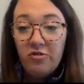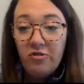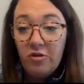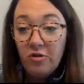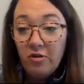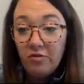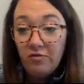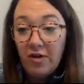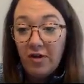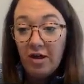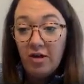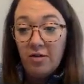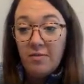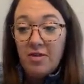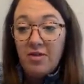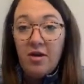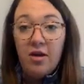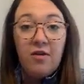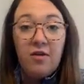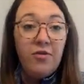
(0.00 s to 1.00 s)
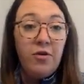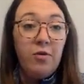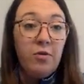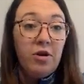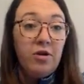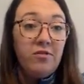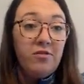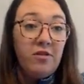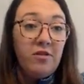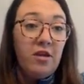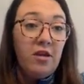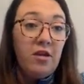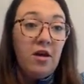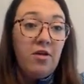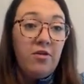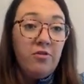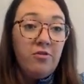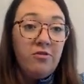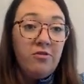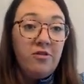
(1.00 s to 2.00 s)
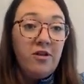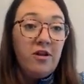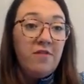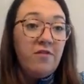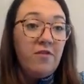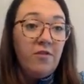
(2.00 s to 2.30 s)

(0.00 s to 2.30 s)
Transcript: So you can follow me there if you want to see other stuff.